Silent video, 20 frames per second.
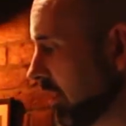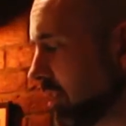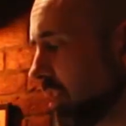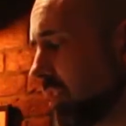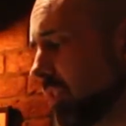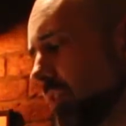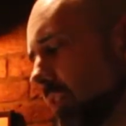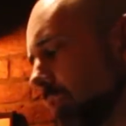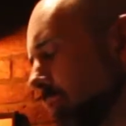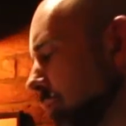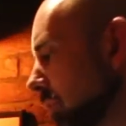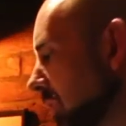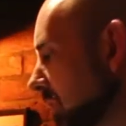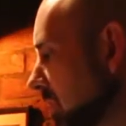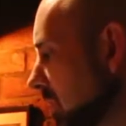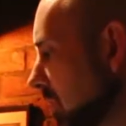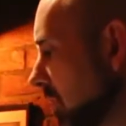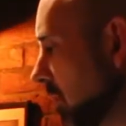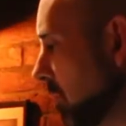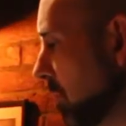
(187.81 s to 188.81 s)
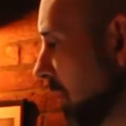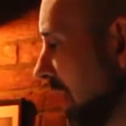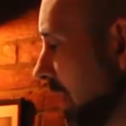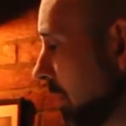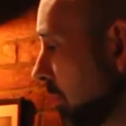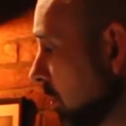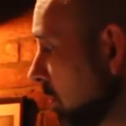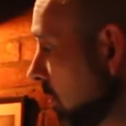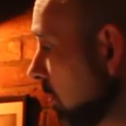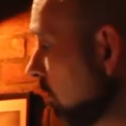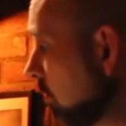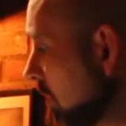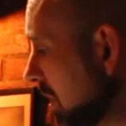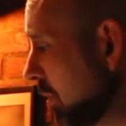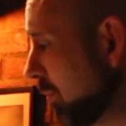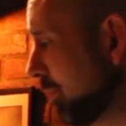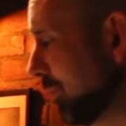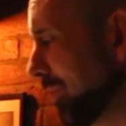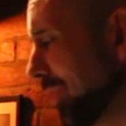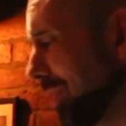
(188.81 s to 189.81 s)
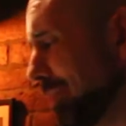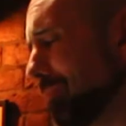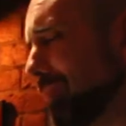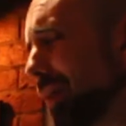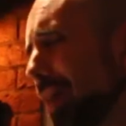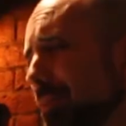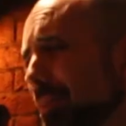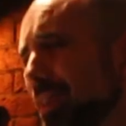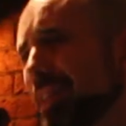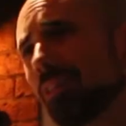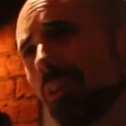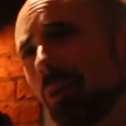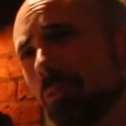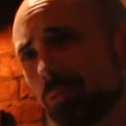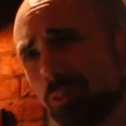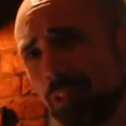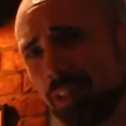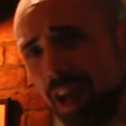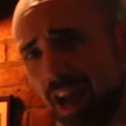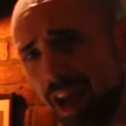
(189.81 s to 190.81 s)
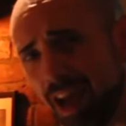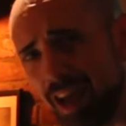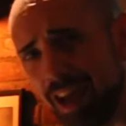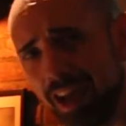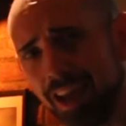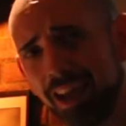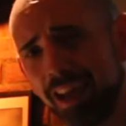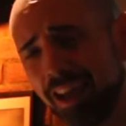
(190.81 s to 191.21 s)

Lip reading: She's no threat to you, babe, you're the real thing, babe, he knows that."